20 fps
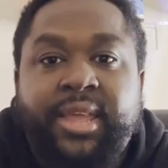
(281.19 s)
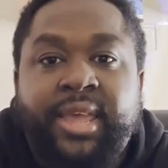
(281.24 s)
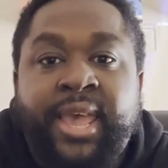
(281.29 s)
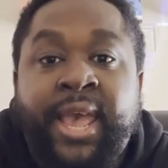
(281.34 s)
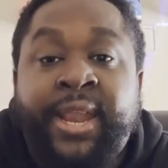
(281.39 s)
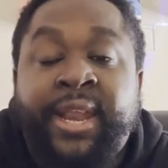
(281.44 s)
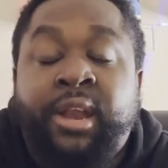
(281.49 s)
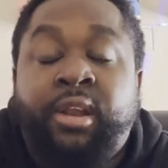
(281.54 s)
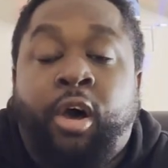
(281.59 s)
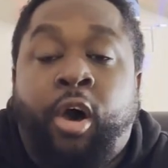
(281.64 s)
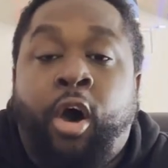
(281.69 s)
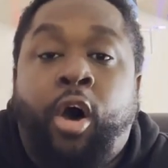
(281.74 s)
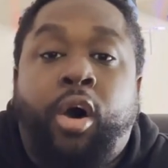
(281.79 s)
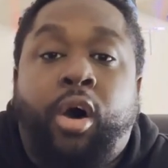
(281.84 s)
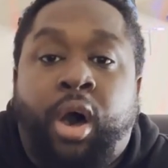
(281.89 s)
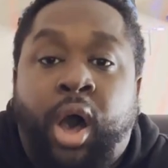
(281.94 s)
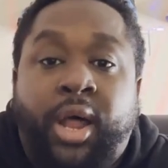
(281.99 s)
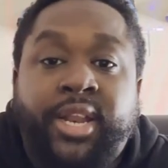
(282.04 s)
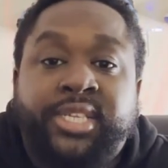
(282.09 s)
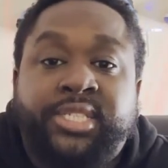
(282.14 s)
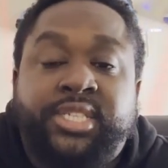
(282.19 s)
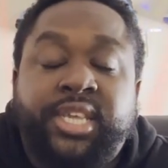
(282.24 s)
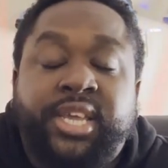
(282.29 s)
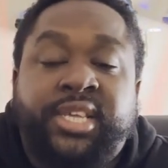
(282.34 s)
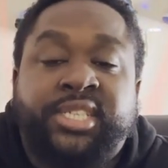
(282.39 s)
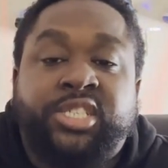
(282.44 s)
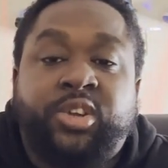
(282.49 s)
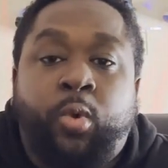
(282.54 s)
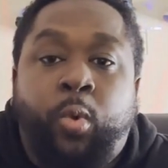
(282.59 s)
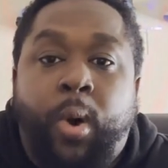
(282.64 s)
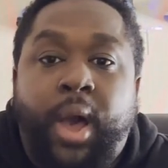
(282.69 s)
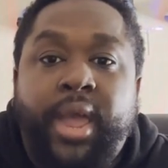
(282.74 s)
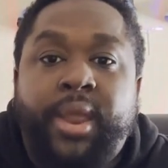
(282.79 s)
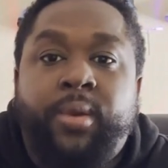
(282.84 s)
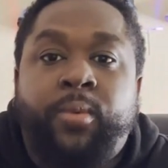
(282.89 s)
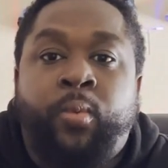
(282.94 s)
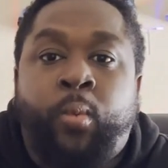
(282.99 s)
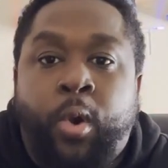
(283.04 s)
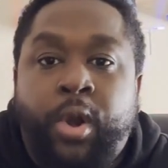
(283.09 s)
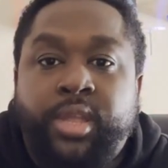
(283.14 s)
And in all honesty, it's
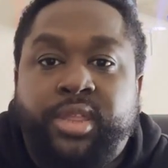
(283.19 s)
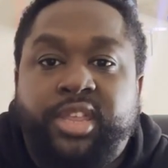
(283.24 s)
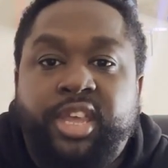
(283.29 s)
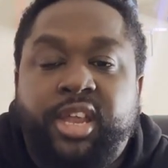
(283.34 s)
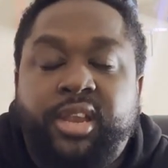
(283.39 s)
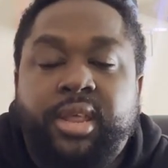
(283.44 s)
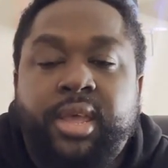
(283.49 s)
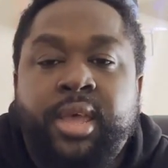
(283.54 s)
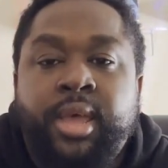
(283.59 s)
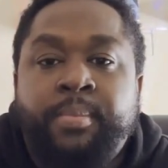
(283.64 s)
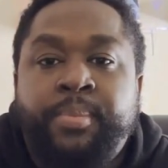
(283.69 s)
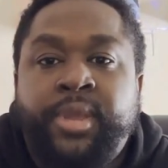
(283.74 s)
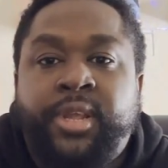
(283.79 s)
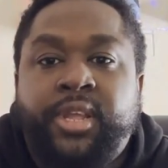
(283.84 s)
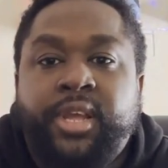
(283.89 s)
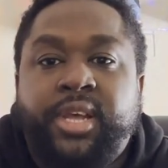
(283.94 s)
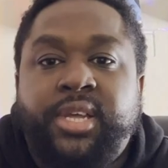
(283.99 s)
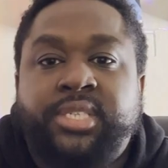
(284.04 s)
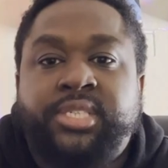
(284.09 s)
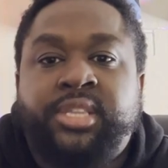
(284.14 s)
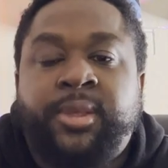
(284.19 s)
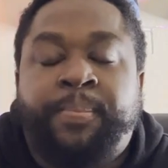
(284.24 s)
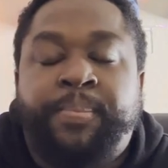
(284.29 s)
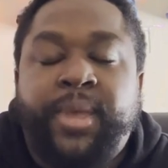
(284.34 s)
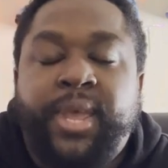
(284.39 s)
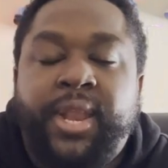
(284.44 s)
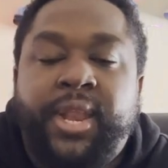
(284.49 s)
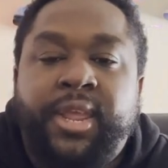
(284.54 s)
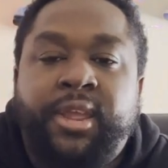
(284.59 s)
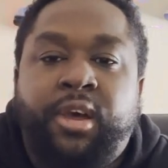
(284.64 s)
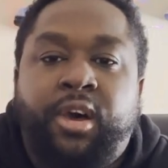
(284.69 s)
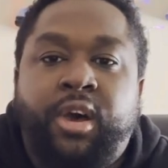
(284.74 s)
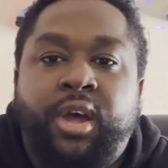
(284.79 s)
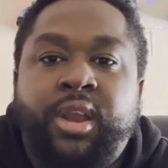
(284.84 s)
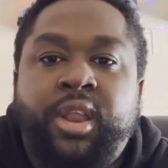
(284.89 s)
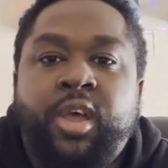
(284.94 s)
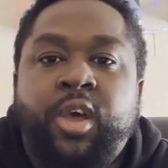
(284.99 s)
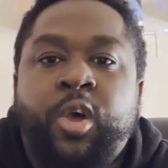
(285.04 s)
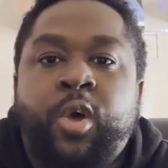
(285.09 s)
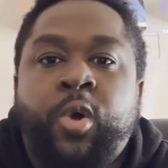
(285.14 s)
quite worth it because depending
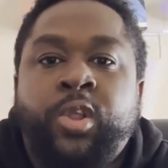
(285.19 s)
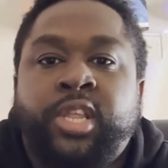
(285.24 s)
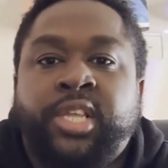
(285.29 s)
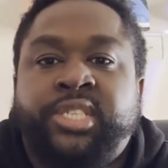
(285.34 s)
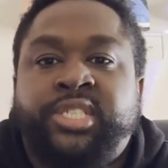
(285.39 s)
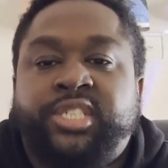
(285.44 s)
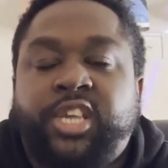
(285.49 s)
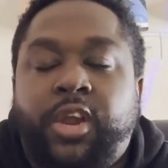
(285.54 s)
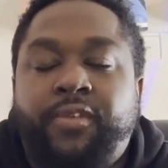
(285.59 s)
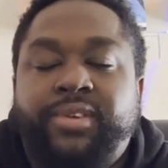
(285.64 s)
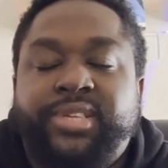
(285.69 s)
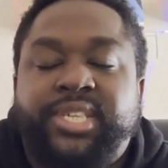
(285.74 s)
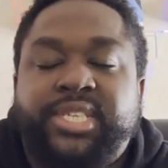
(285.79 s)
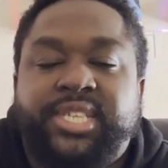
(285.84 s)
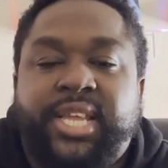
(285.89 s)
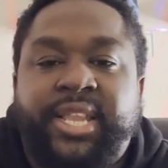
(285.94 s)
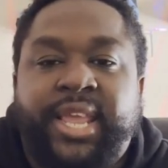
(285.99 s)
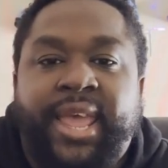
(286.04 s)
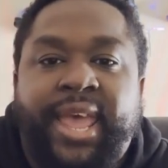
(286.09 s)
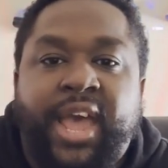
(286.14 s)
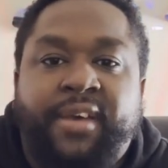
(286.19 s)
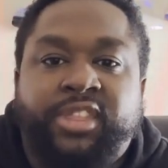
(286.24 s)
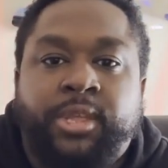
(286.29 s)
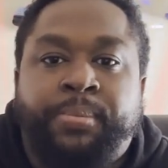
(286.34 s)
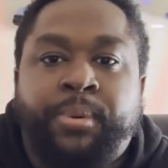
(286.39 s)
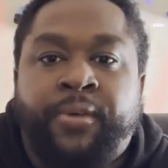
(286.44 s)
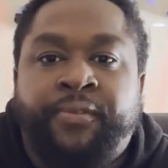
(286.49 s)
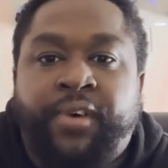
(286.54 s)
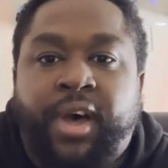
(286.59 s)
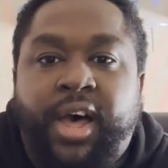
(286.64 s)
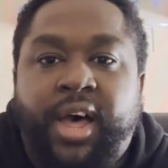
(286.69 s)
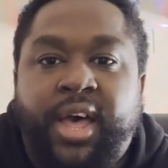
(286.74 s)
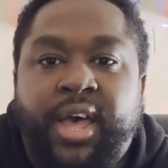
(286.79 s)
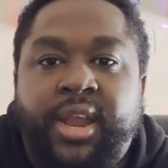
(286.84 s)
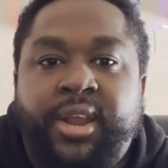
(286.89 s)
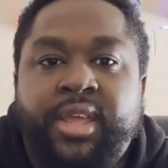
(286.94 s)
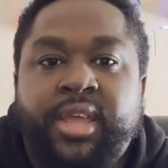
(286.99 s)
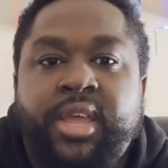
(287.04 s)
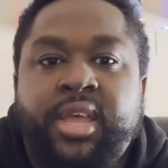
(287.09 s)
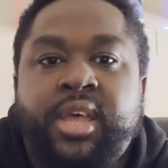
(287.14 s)
on the services that they have to
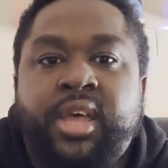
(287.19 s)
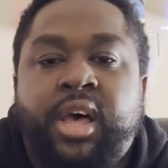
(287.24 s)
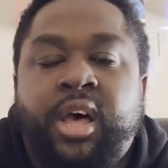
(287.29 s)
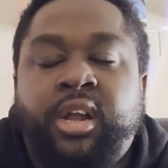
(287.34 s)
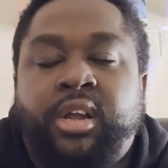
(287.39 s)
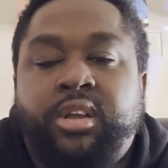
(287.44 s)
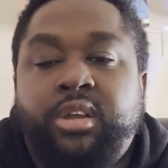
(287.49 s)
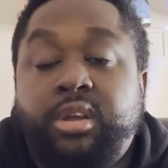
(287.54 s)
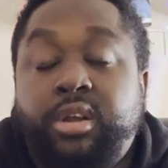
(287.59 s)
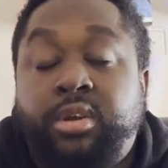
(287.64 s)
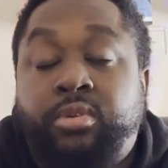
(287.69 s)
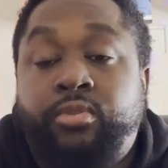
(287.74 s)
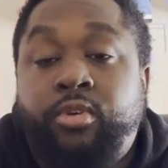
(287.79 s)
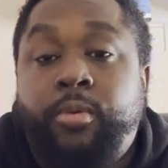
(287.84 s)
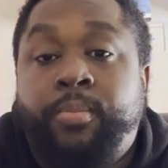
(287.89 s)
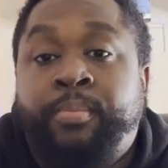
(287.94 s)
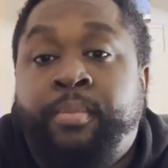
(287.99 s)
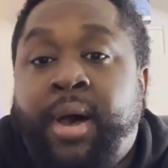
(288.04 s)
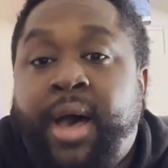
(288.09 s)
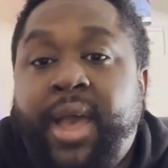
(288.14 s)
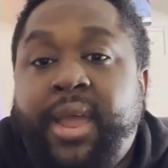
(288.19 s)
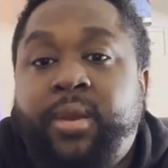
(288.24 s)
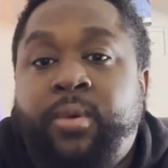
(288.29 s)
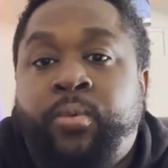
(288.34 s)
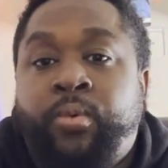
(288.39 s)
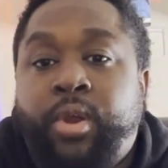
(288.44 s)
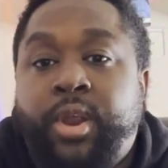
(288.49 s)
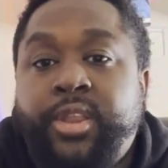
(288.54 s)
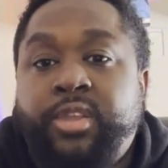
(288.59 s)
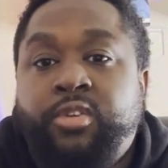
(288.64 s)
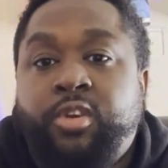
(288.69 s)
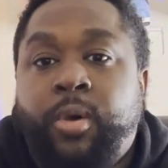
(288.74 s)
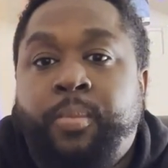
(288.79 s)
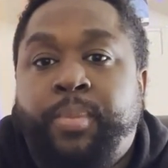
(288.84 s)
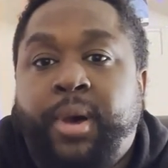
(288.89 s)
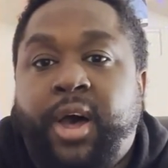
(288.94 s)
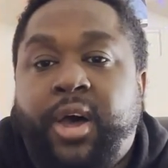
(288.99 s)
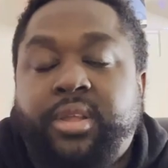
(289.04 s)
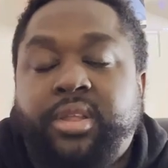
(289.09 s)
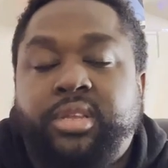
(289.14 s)
provide, a cook group might run you
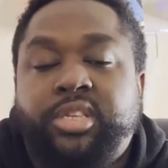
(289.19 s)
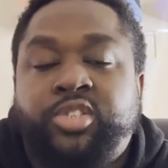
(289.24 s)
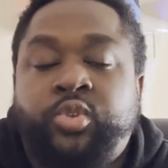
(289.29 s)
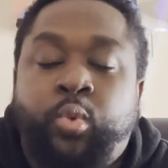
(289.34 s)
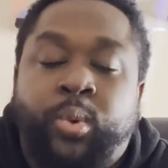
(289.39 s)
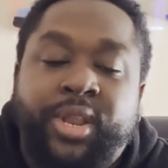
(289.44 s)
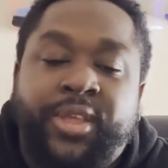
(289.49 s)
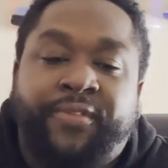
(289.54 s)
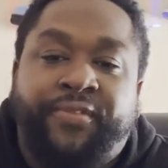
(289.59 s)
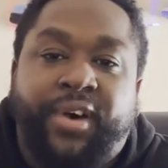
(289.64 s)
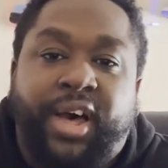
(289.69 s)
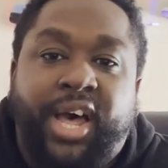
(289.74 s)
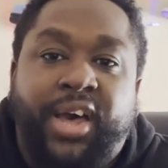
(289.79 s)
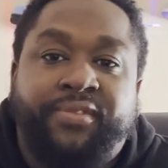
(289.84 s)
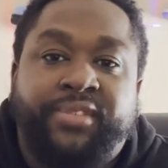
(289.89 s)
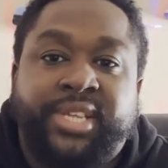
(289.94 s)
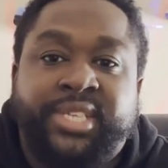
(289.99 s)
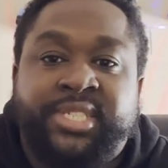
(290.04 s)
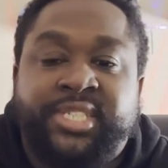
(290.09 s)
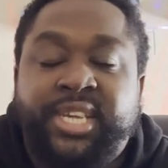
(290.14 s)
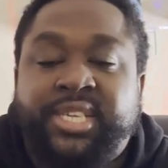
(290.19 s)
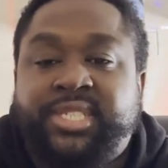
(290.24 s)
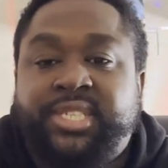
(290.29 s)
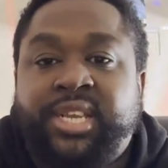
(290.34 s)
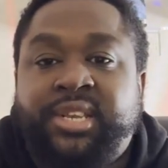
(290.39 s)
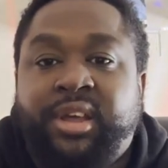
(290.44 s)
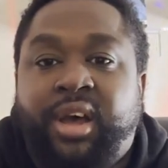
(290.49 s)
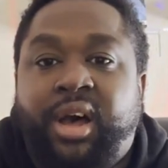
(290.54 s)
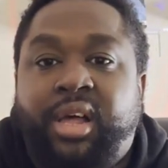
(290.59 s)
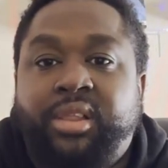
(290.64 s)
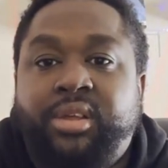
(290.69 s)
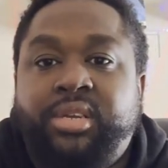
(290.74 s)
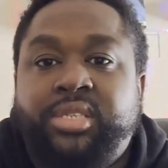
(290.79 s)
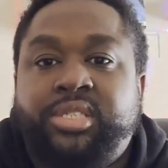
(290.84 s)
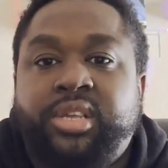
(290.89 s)
about $25 to $60,